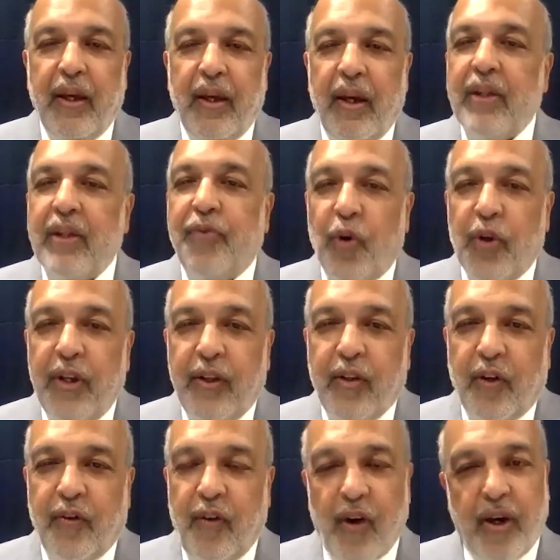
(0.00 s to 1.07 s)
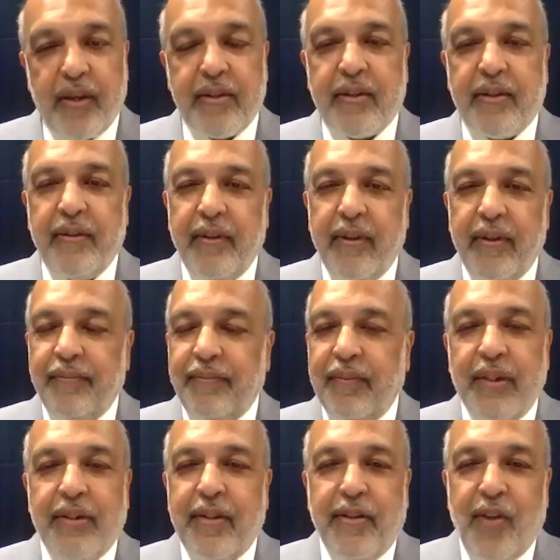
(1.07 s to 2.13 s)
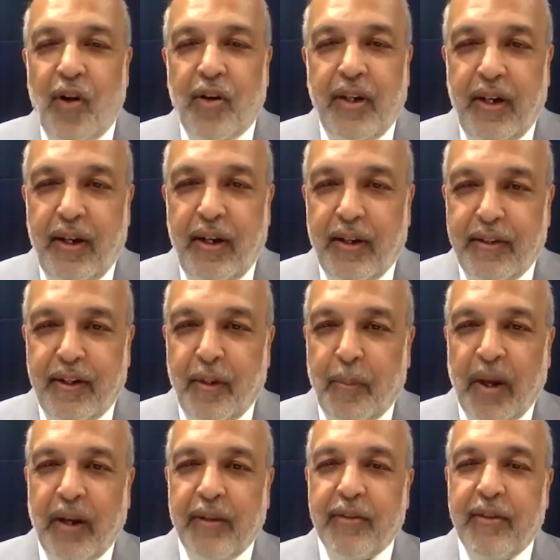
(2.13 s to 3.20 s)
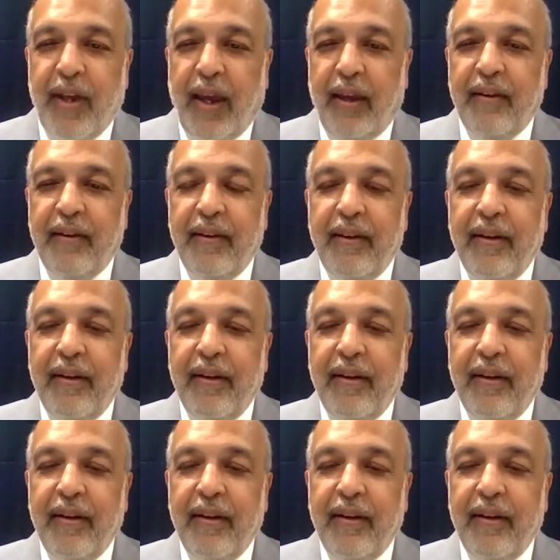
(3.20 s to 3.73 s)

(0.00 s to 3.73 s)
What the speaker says: It's 14th of August. This is not India's Independence Day.